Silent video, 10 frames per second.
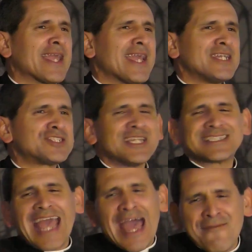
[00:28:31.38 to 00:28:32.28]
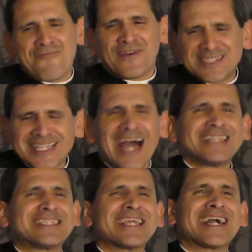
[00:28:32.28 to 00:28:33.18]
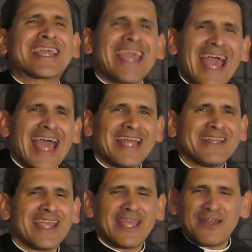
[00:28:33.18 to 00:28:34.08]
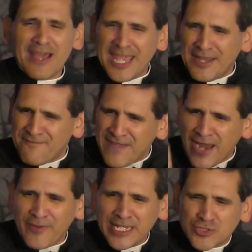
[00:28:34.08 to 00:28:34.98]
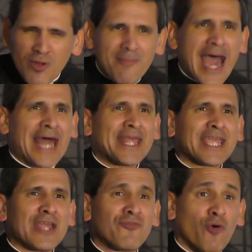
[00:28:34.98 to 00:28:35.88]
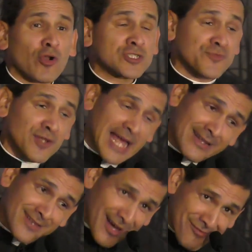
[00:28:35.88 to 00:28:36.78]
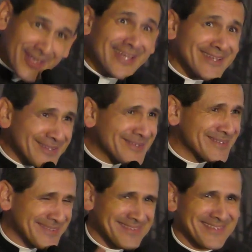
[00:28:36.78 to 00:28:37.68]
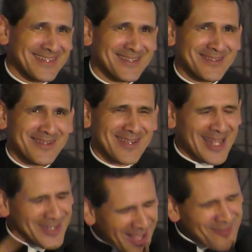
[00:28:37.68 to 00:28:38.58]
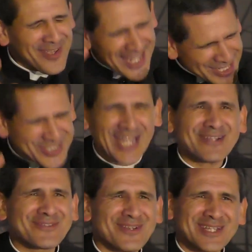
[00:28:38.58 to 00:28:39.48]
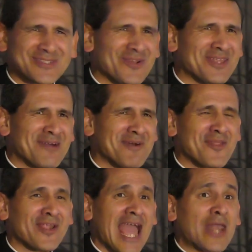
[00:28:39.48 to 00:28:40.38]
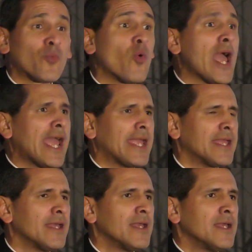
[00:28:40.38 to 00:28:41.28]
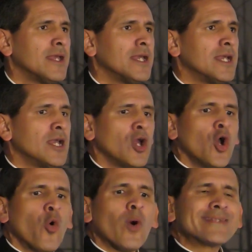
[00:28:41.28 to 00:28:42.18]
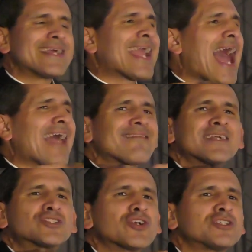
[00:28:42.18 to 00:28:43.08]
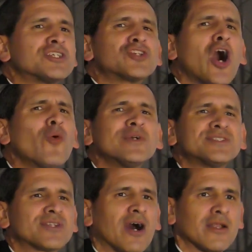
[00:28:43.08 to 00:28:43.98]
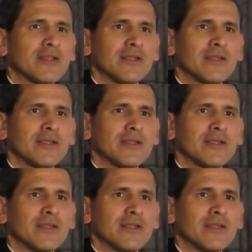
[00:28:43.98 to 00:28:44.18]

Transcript: is she's emphasizing again in a very dramatic and forceful and loving and gentle as only a mother can way, what the Catholic Church has always taught.